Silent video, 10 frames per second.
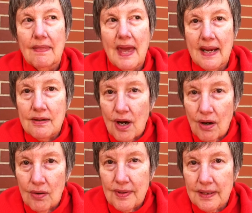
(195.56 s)
they
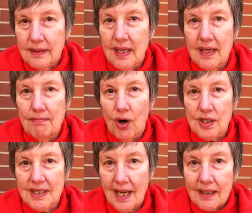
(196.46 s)
know that the
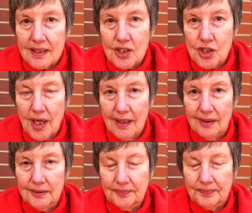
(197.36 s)
Marcellus
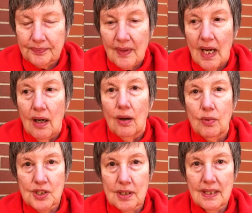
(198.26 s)
Shale,
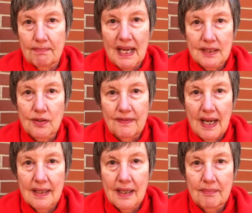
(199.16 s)
which is in
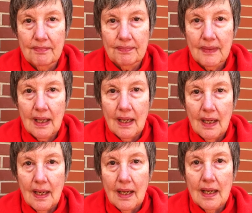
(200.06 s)
Pennsylvania,
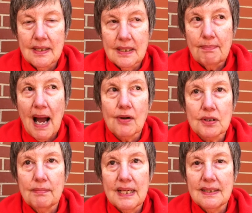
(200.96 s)
is about
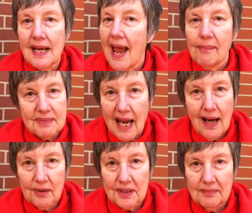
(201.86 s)
to be tapped
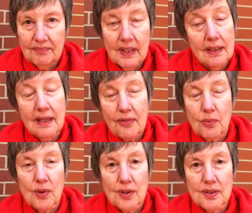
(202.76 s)
out. In other
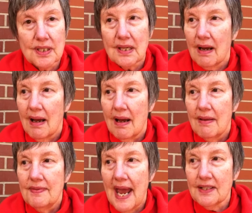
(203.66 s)
words,
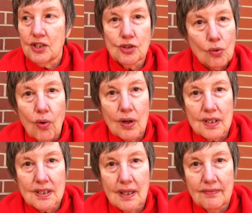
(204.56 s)
that
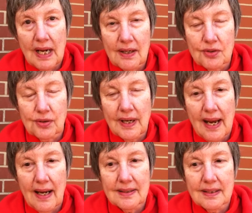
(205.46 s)
source of natural
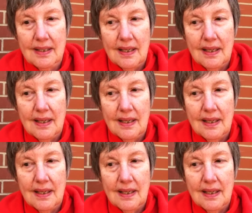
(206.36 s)
gas